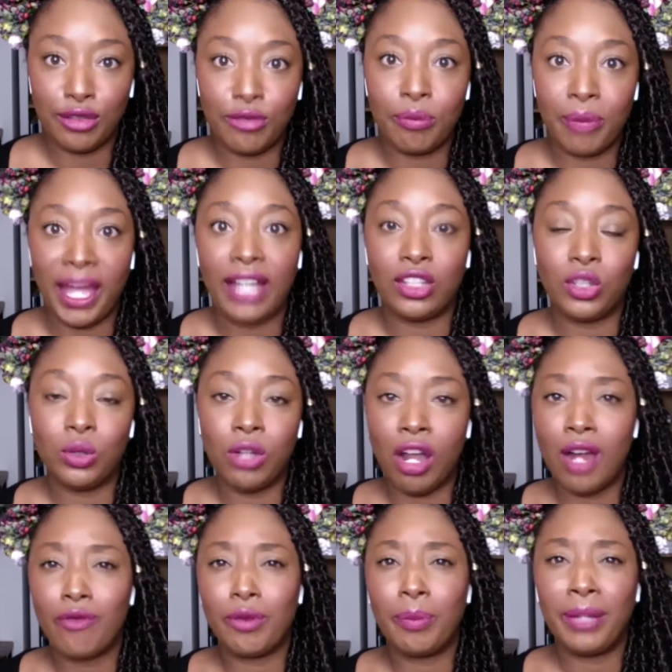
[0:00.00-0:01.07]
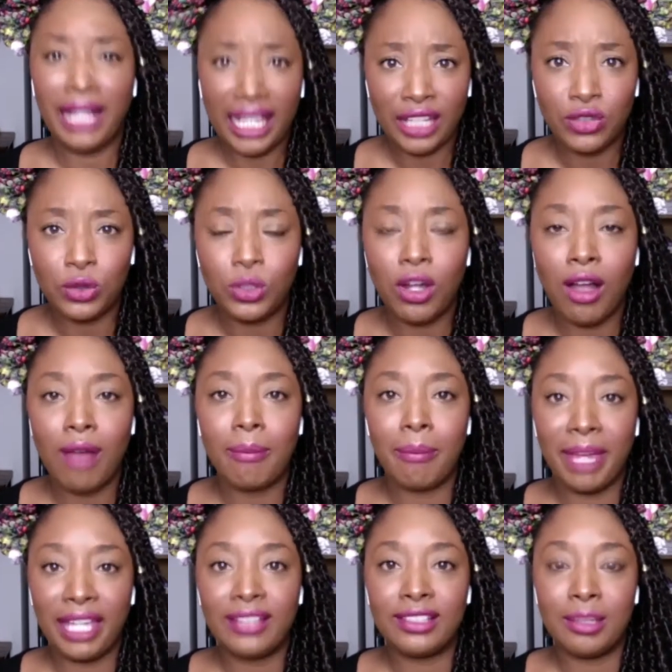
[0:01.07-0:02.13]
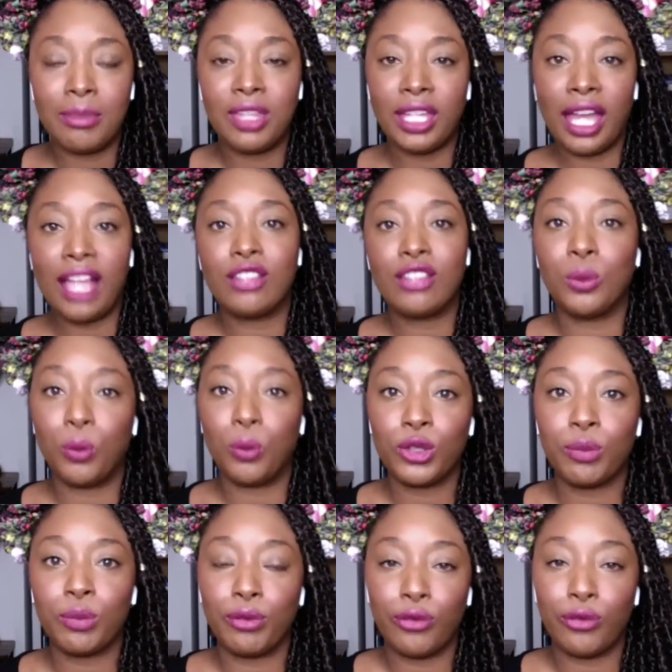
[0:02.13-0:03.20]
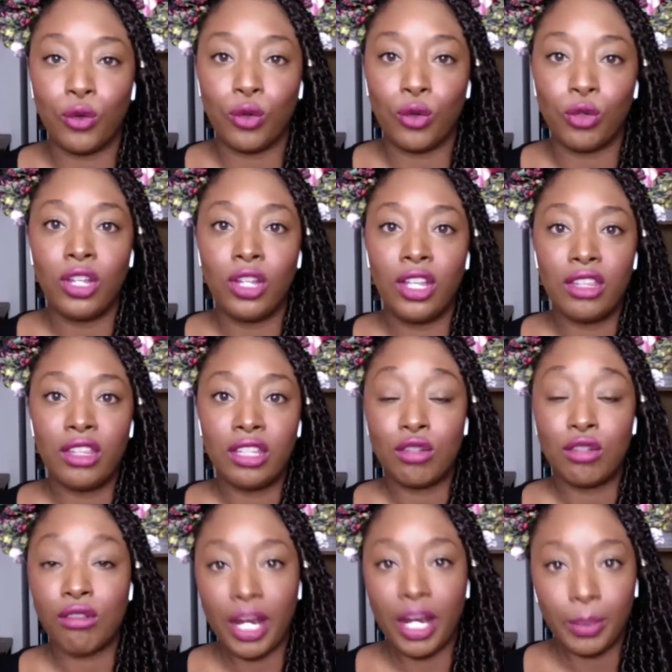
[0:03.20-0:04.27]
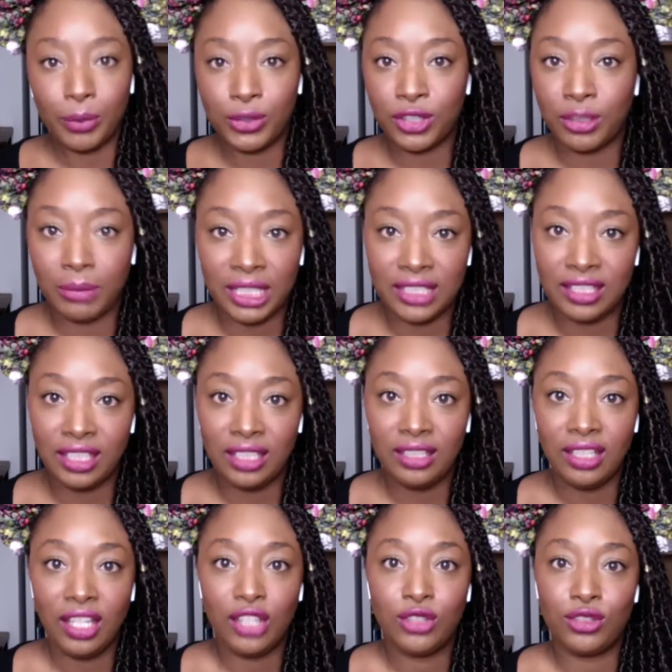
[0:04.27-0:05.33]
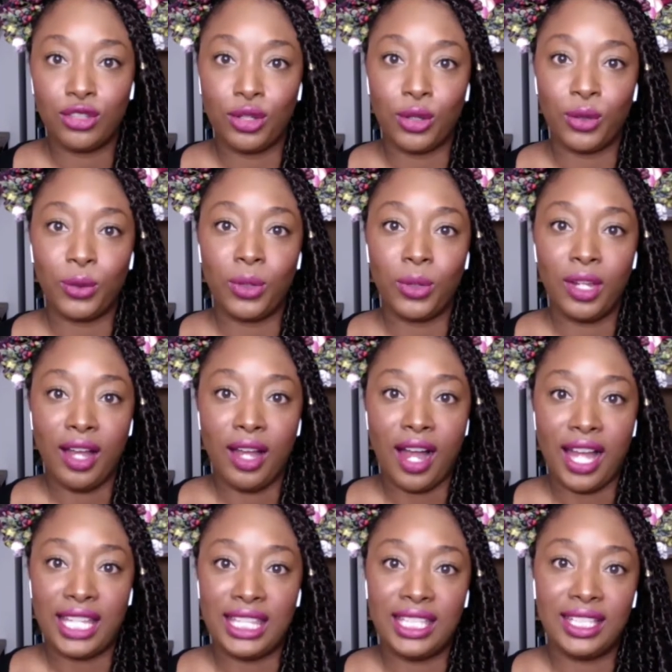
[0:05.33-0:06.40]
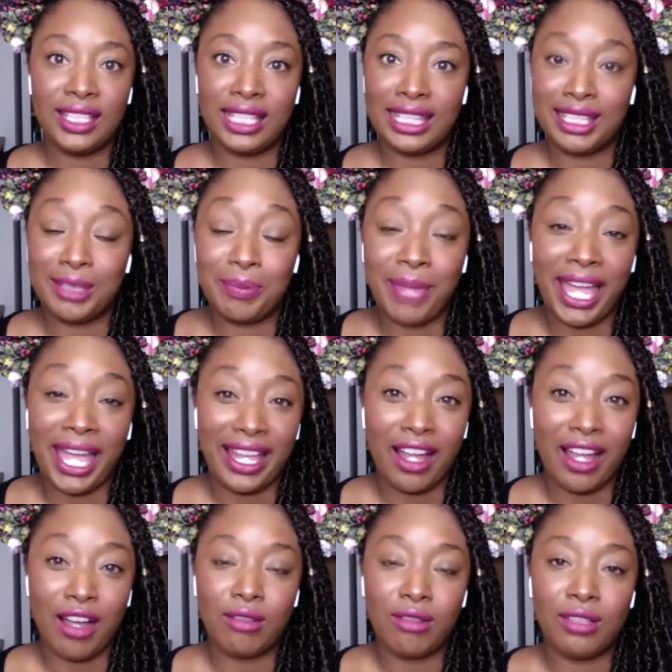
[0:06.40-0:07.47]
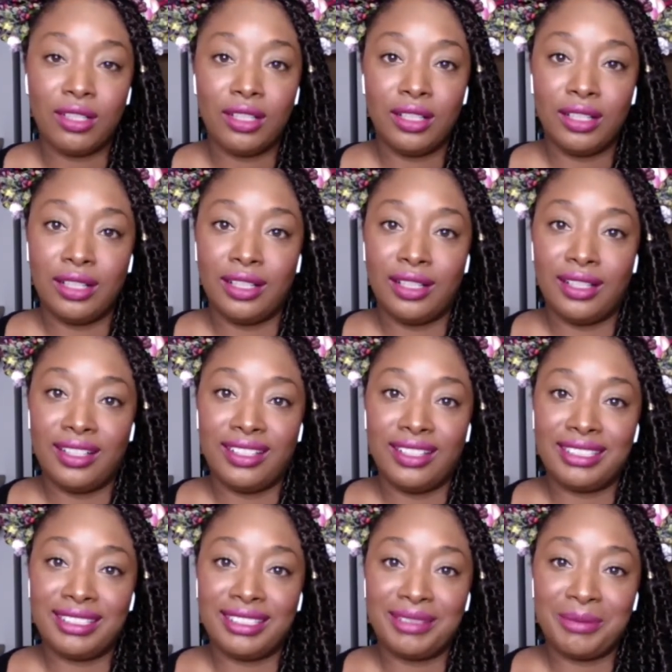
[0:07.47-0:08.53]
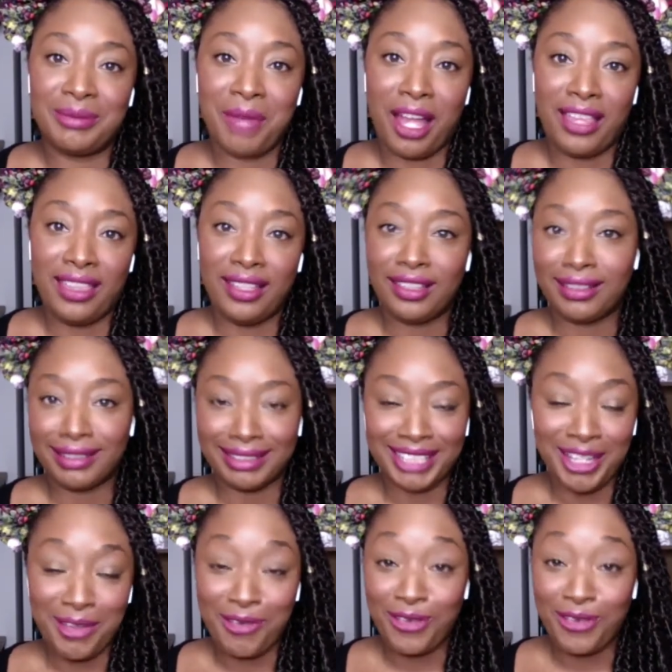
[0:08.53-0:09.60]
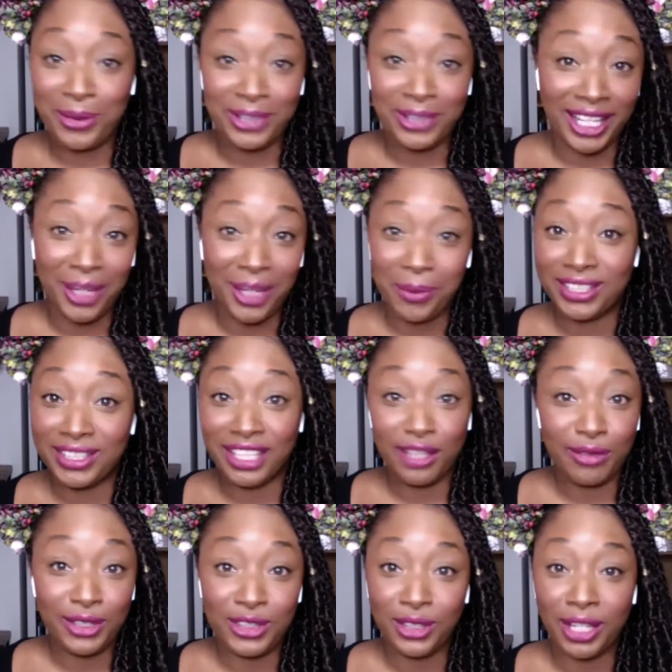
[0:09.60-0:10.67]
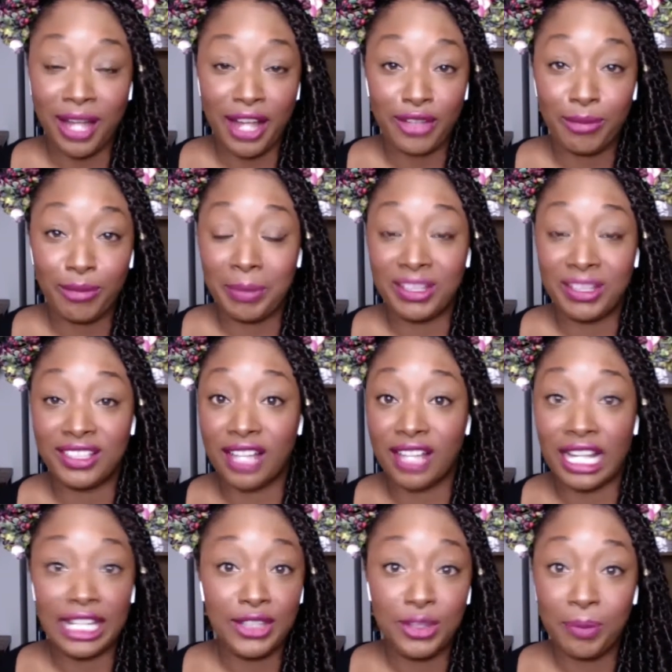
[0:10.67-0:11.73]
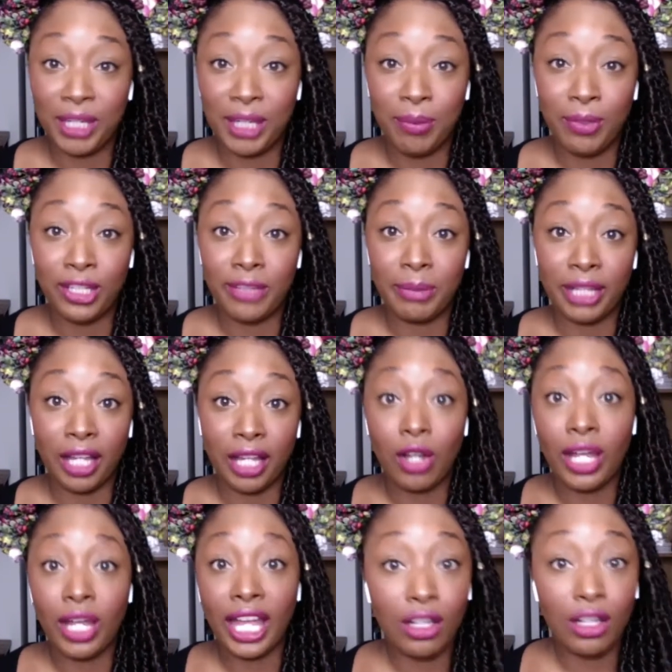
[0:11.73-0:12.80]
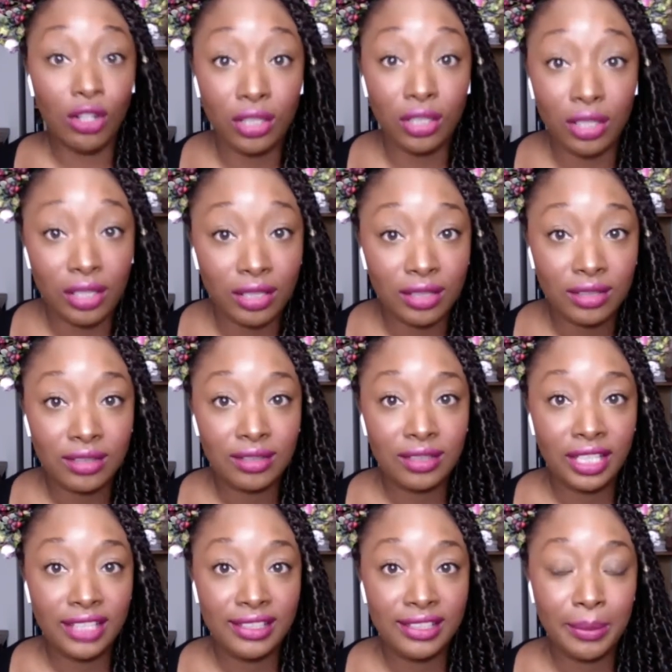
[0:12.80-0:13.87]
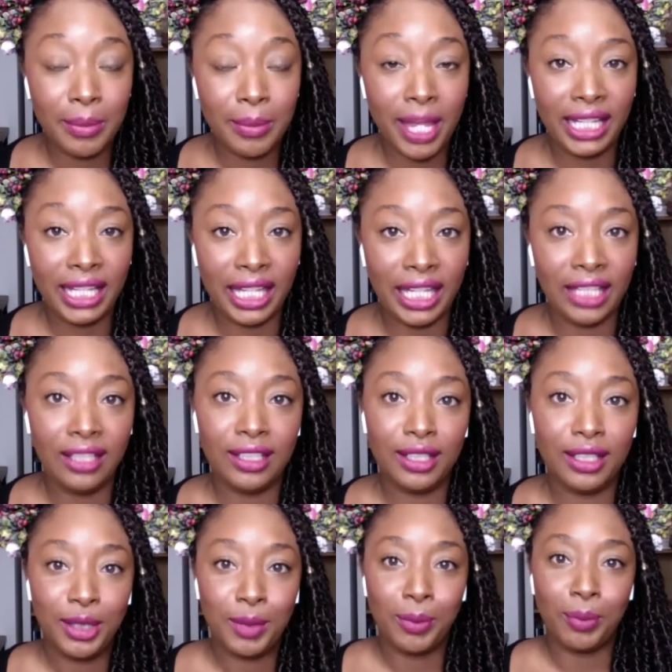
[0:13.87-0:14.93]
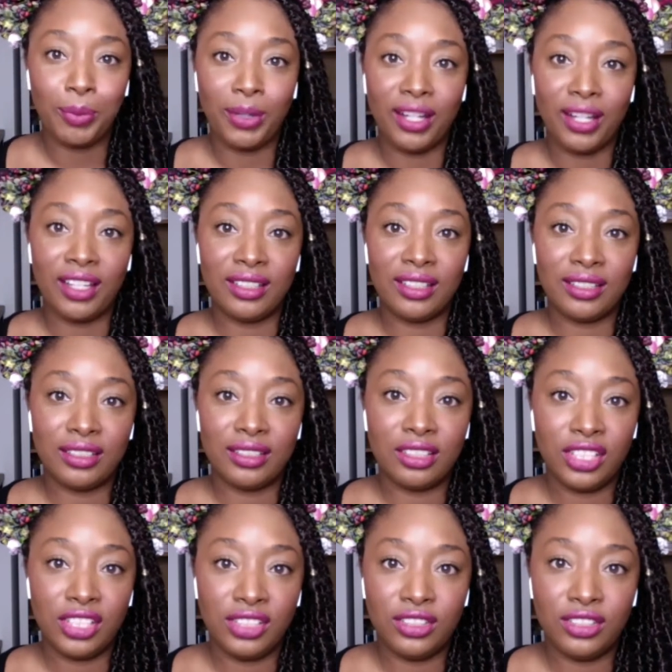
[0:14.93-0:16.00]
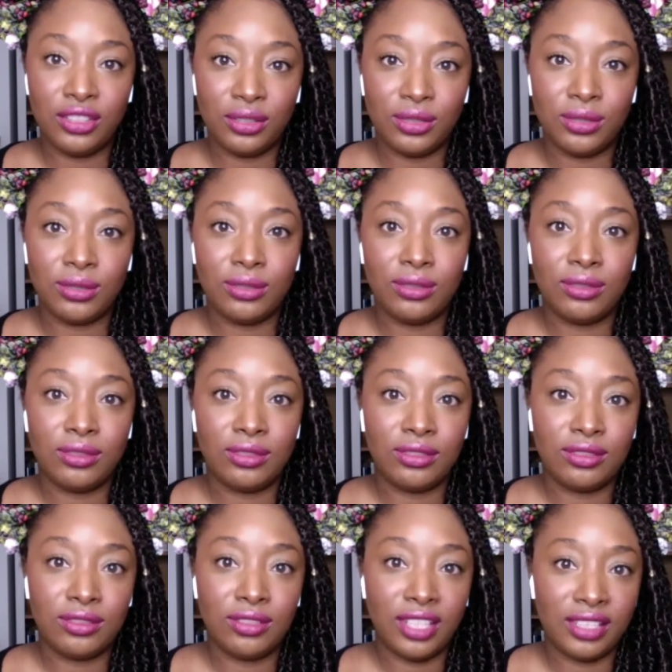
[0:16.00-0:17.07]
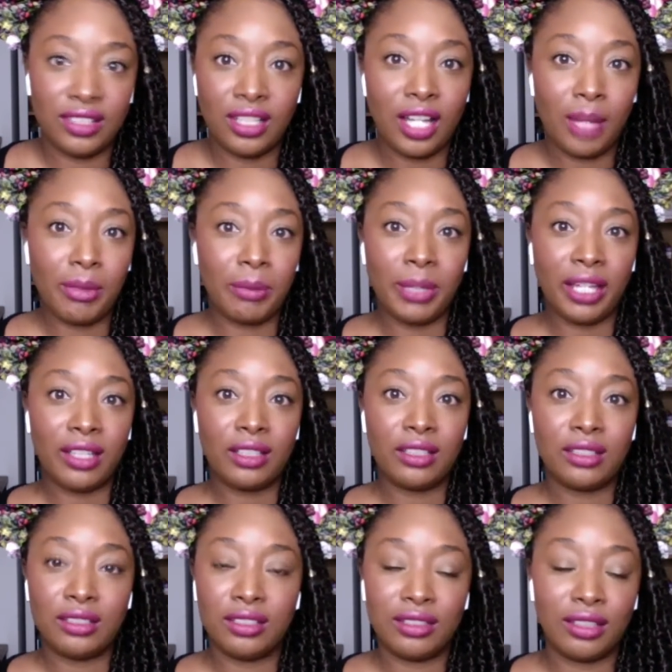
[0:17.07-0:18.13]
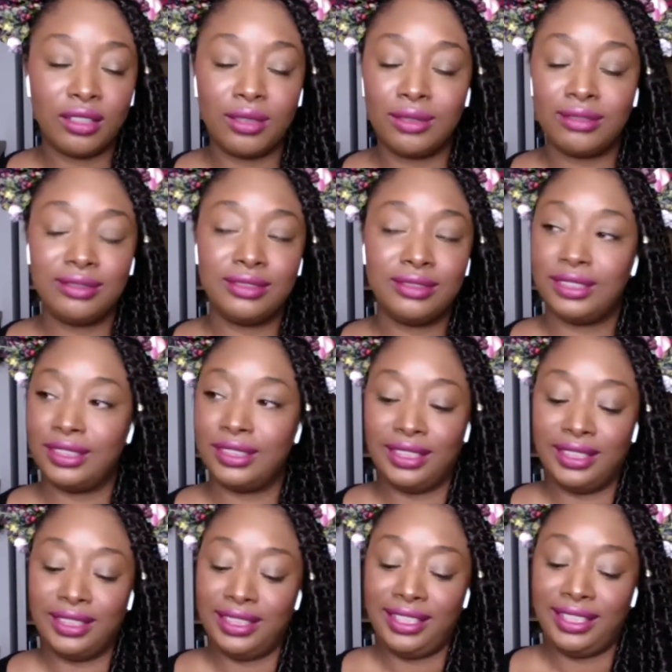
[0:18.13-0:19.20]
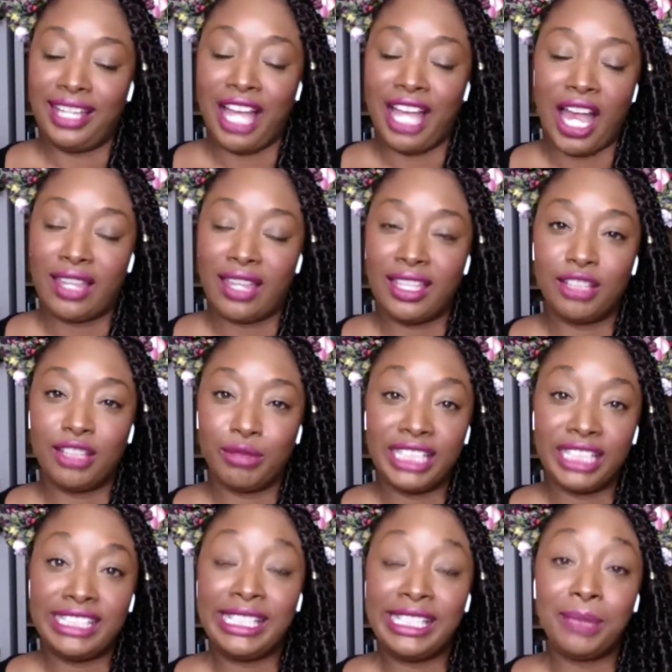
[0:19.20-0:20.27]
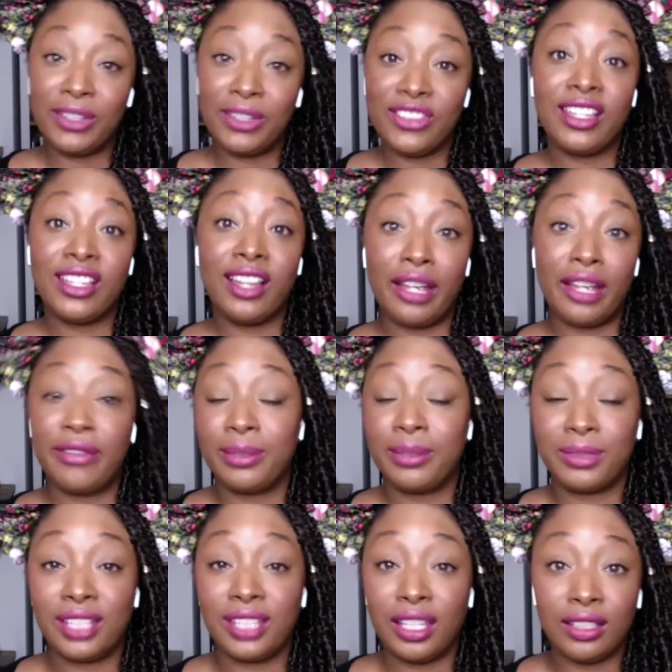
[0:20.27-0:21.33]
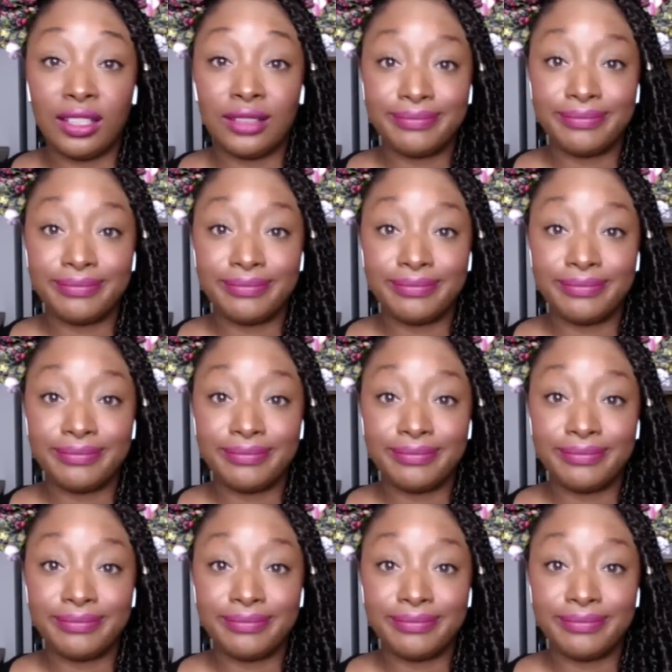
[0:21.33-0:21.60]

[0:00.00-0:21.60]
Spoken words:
back, you can't replace, you can't make something as it was before the crime was committed. So I think that this payout, I think it feels like it was given to kind of maybe silence people and be like, okay, look, here's some money, but she still isn't coming back. So I think it really cheapens the life that was taken.